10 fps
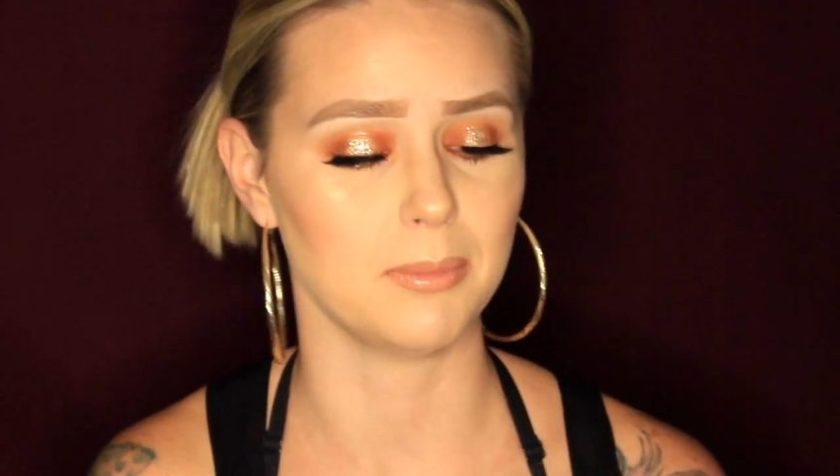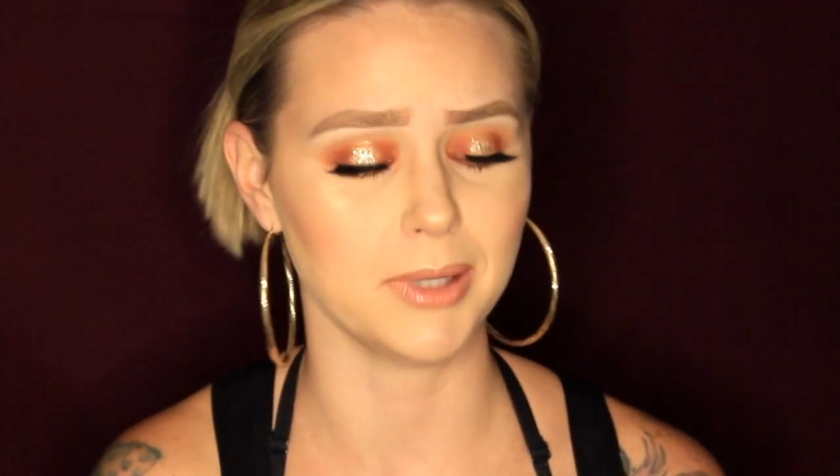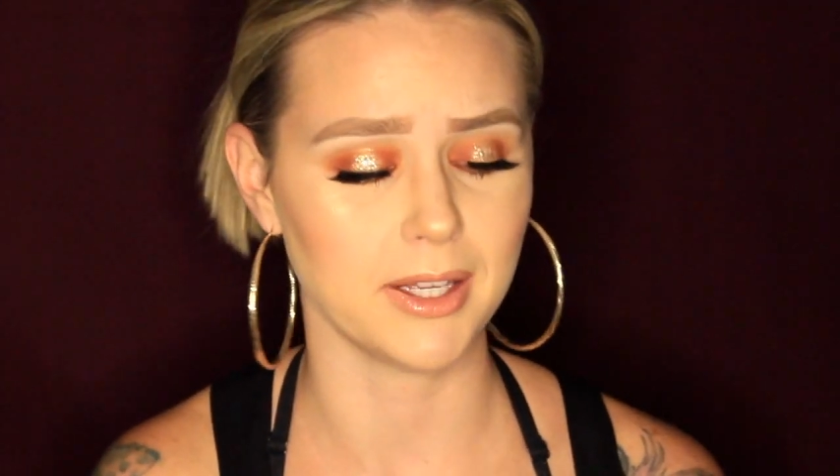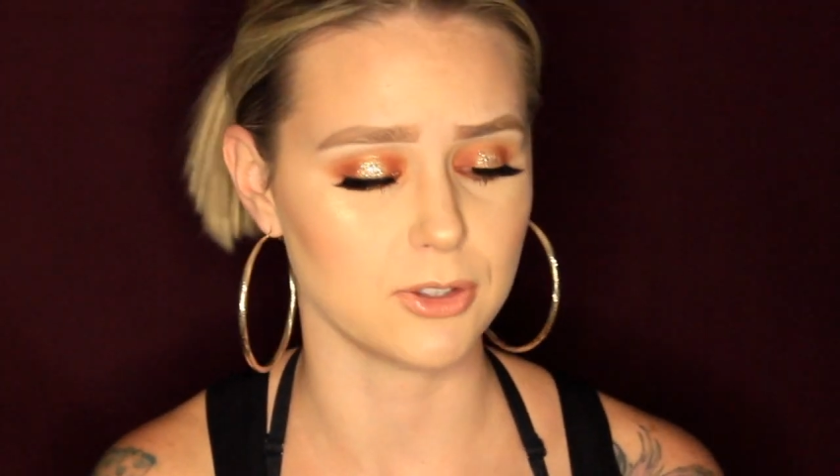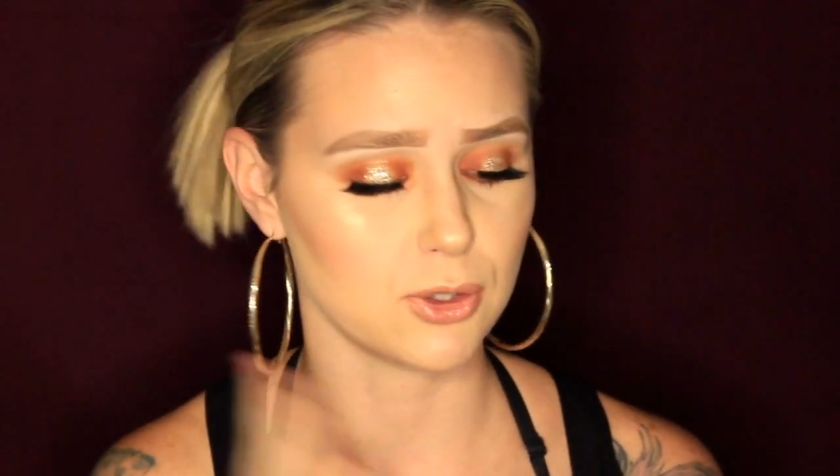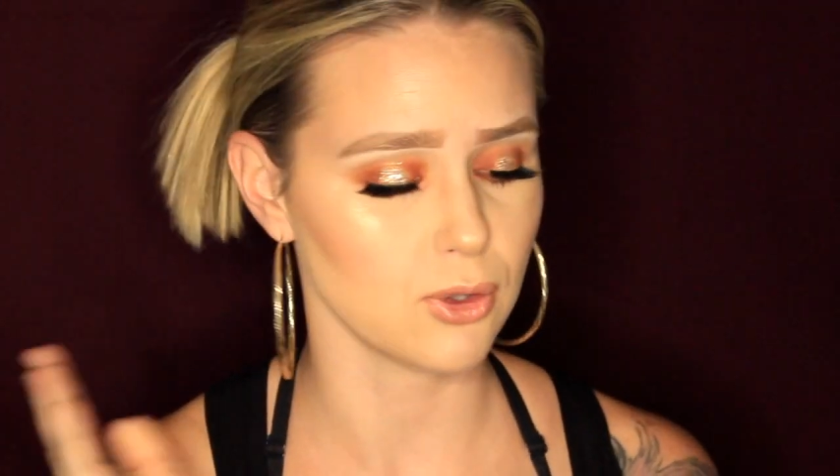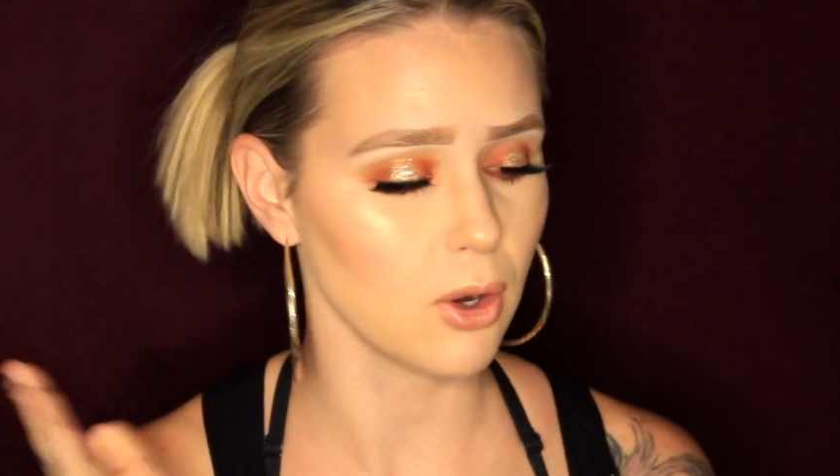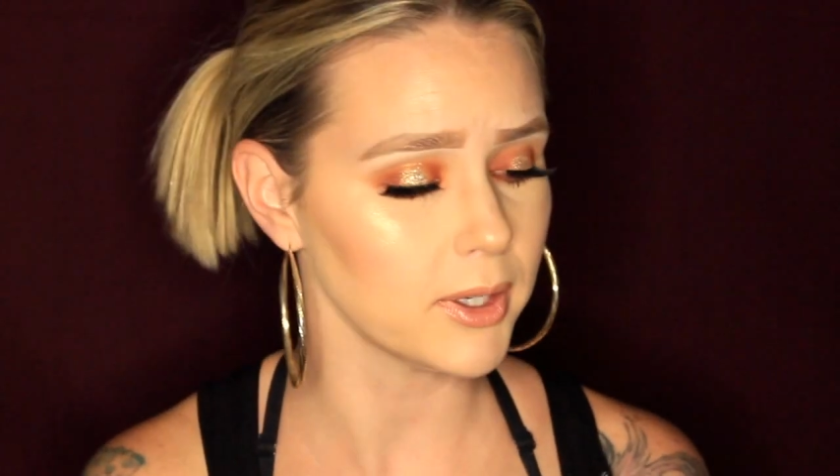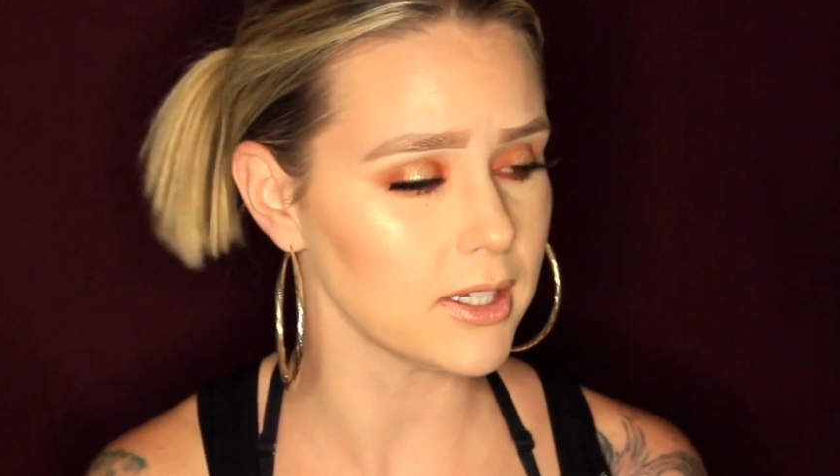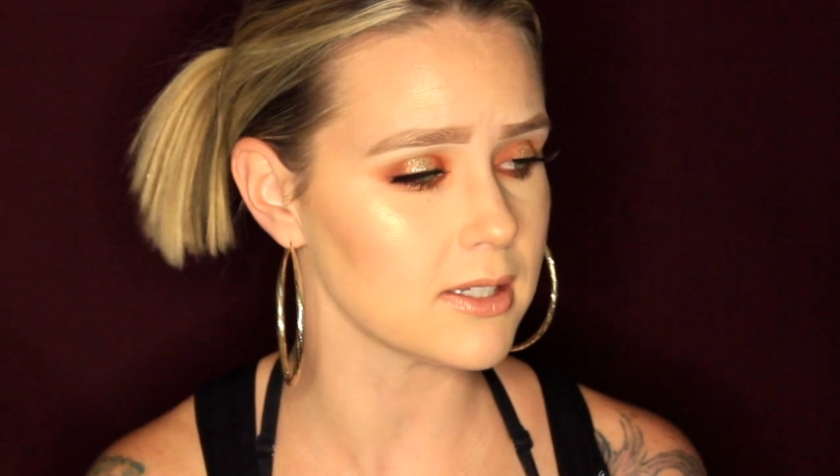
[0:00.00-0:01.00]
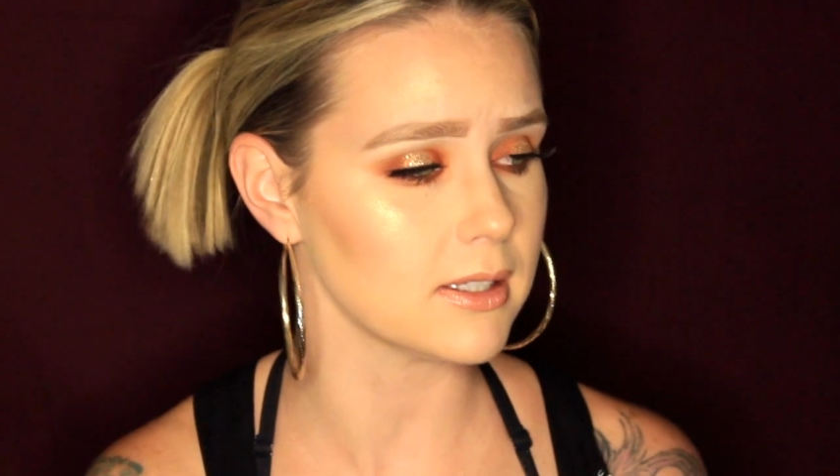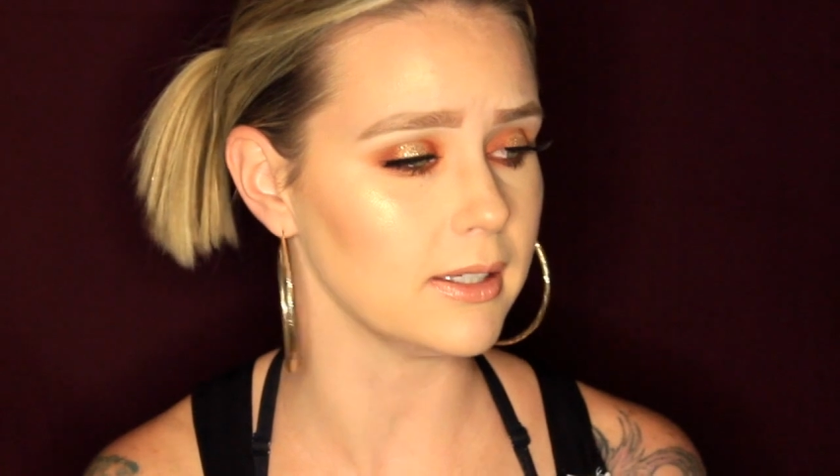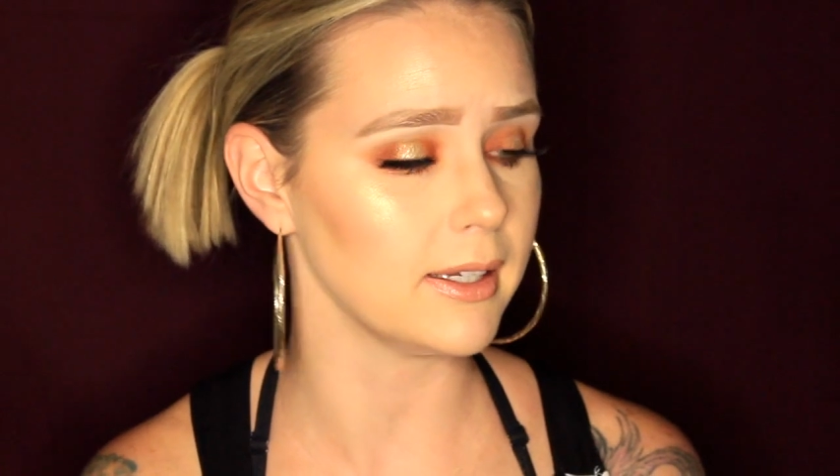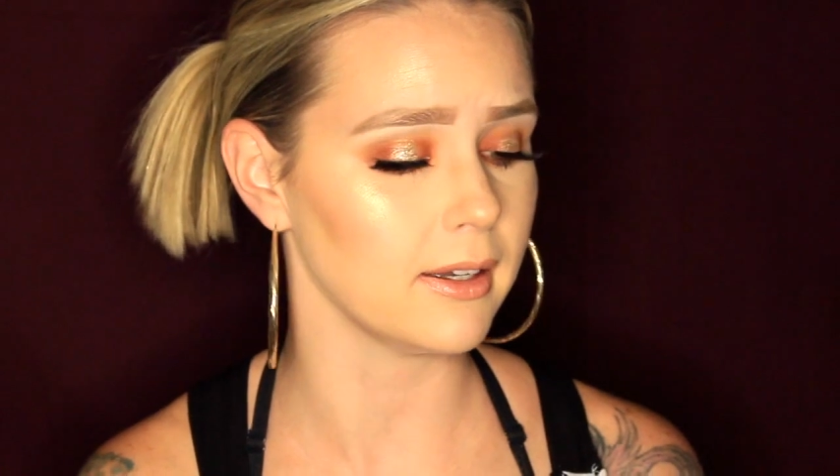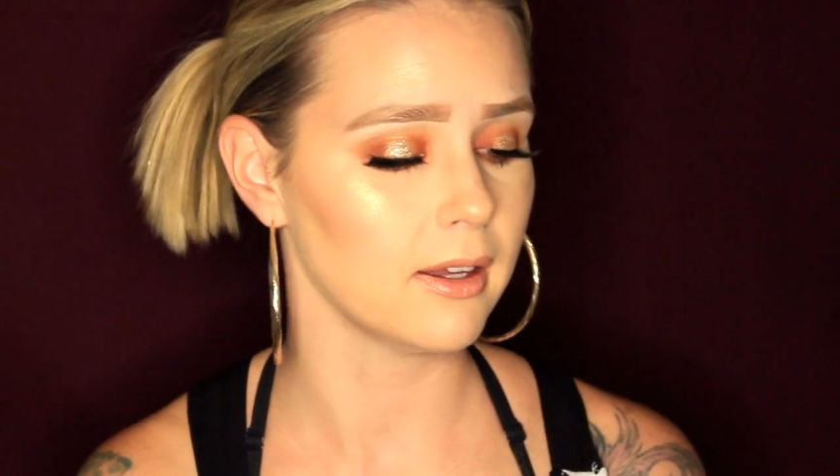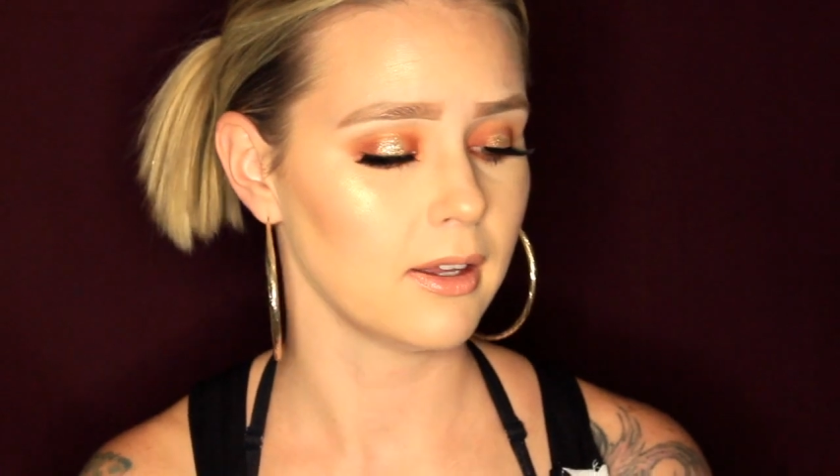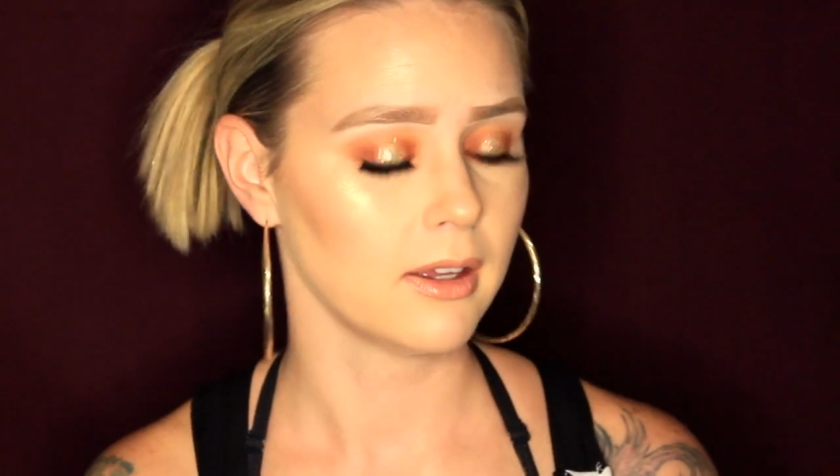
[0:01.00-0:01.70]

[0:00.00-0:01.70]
It blends so easily.